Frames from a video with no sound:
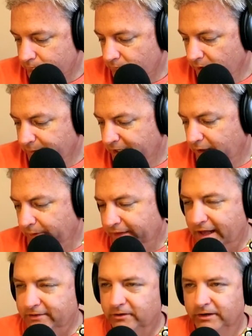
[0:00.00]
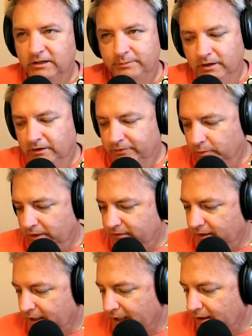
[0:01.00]
anyway, that's on HBO if you want to
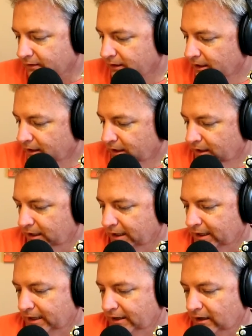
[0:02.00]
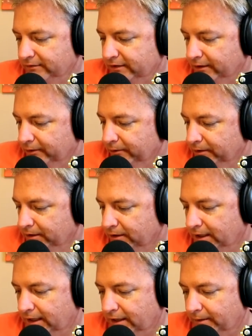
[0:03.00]
check it out. Also,
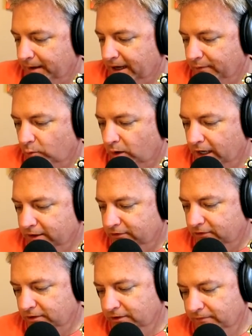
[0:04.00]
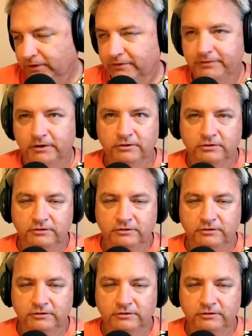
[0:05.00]
I watched the first